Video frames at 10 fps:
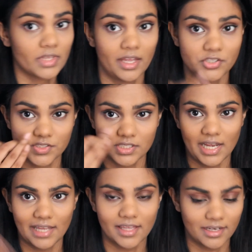And just to
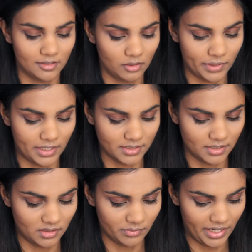highlight a little bit
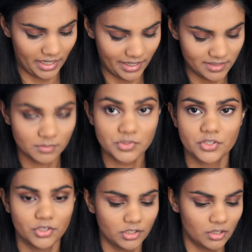underneath my eyes, I'm
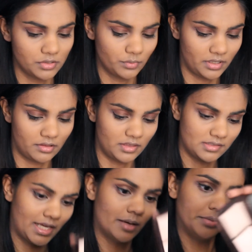just going to go in with
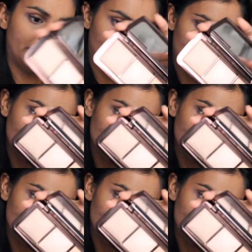this Ambient